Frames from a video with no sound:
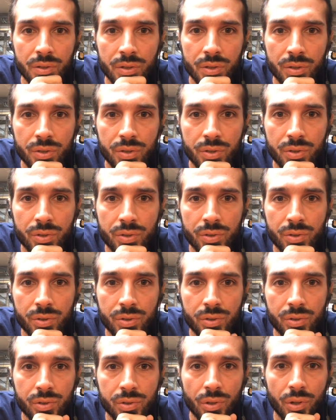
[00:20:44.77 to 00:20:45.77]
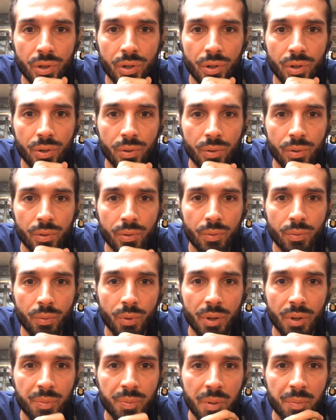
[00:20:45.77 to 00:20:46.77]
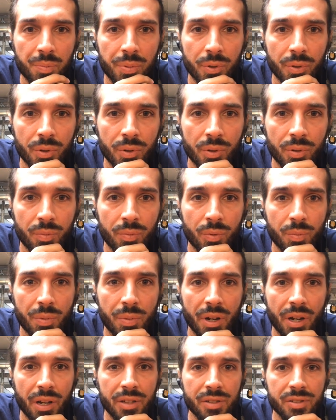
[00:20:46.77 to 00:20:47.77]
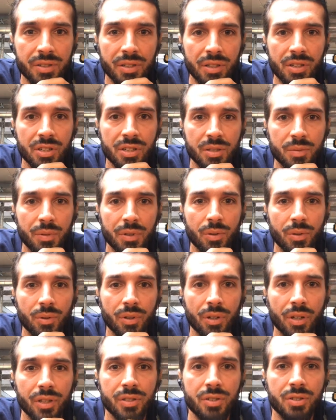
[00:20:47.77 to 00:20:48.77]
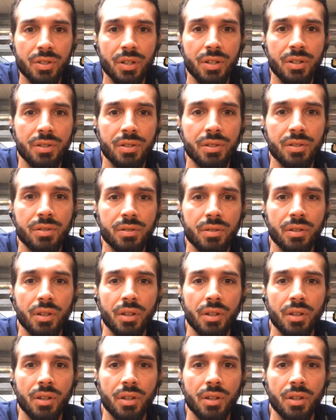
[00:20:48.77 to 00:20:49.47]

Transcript: so what people who buy CHSB token exchanges?